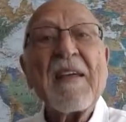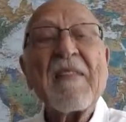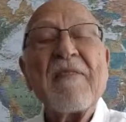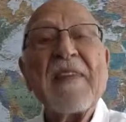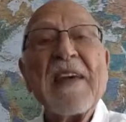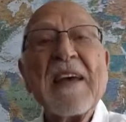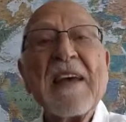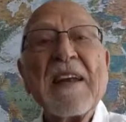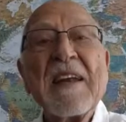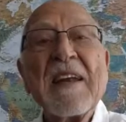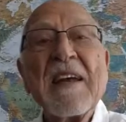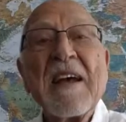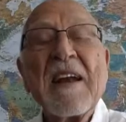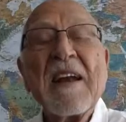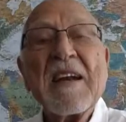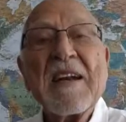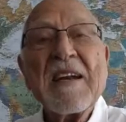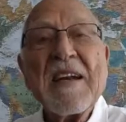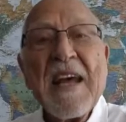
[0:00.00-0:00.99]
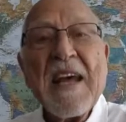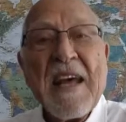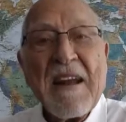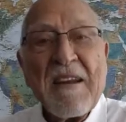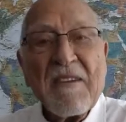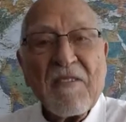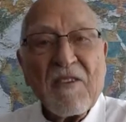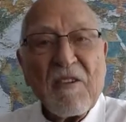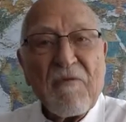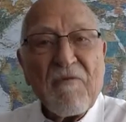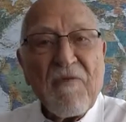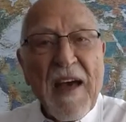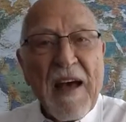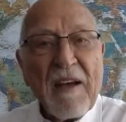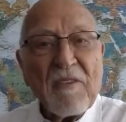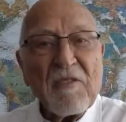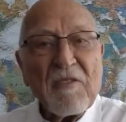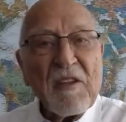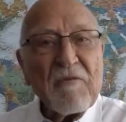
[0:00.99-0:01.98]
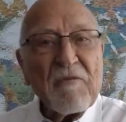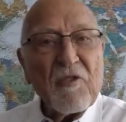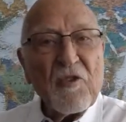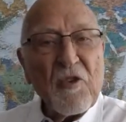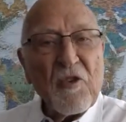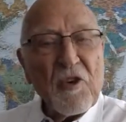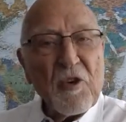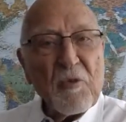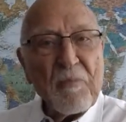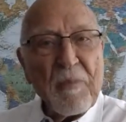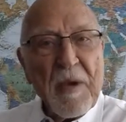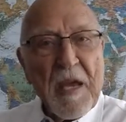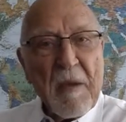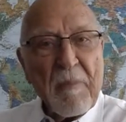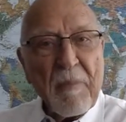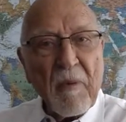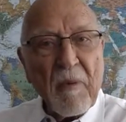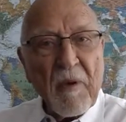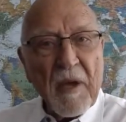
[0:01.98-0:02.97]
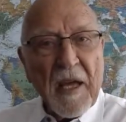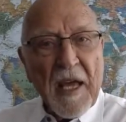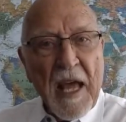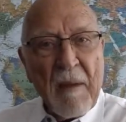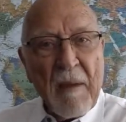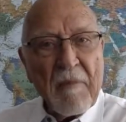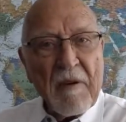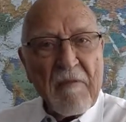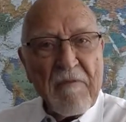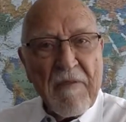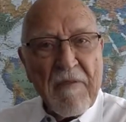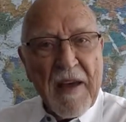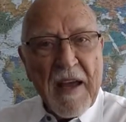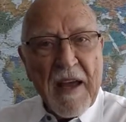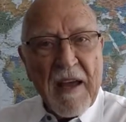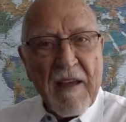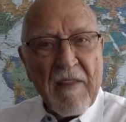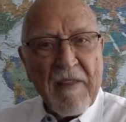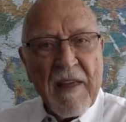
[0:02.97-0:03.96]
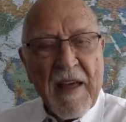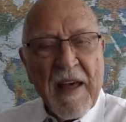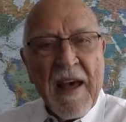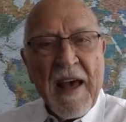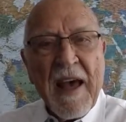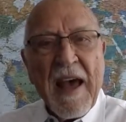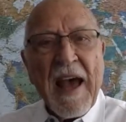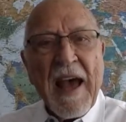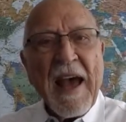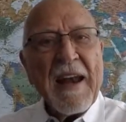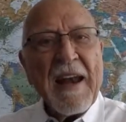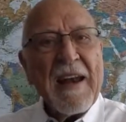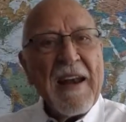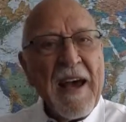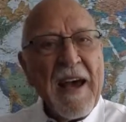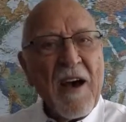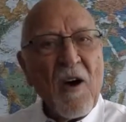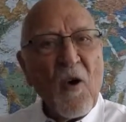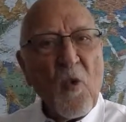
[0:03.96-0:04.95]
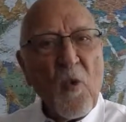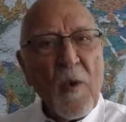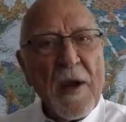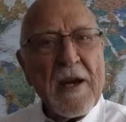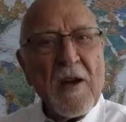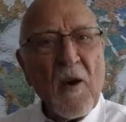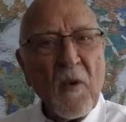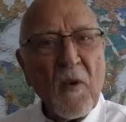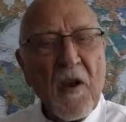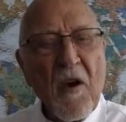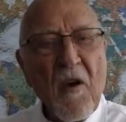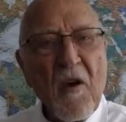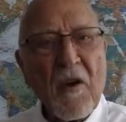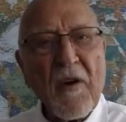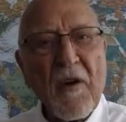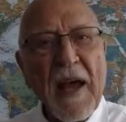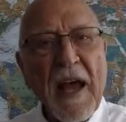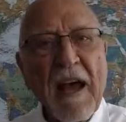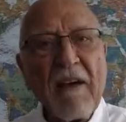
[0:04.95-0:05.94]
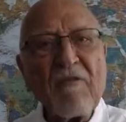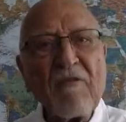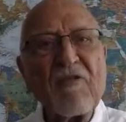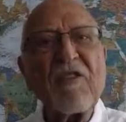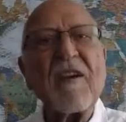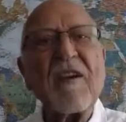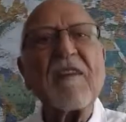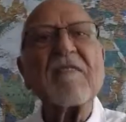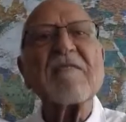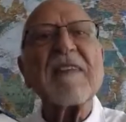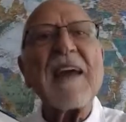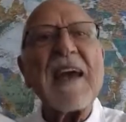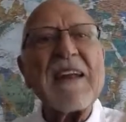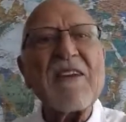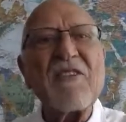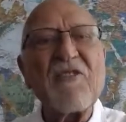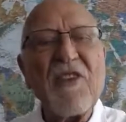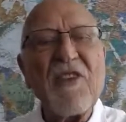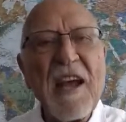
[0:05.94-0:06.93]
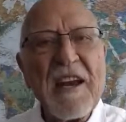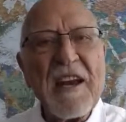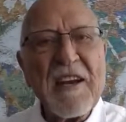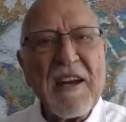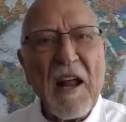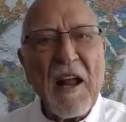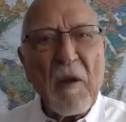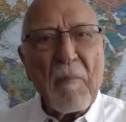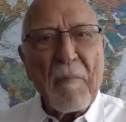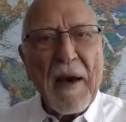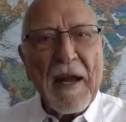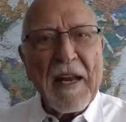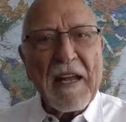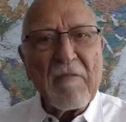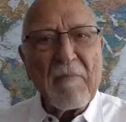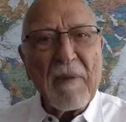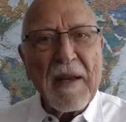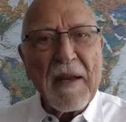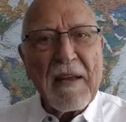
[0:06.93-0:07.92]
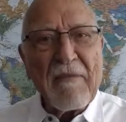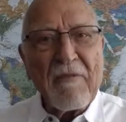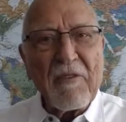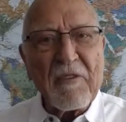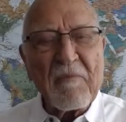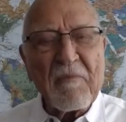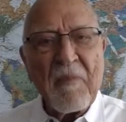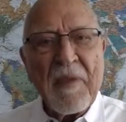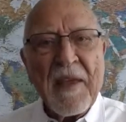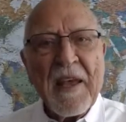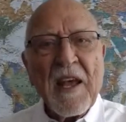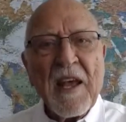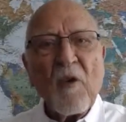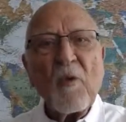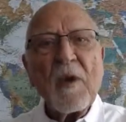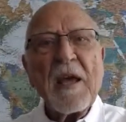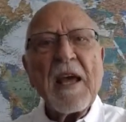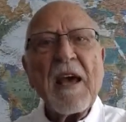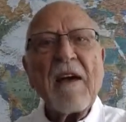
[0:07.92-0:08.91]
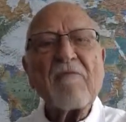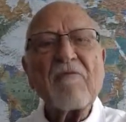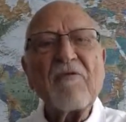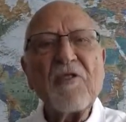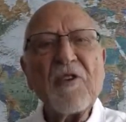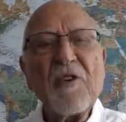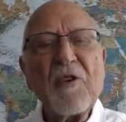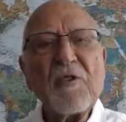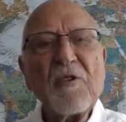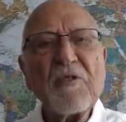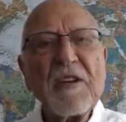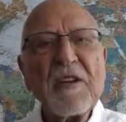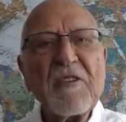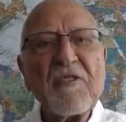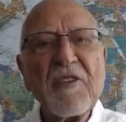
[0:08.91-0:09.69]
then tens of thousands of Jewish people came to faith, and now we no longer have just a Gentile body of believers. We have Jews and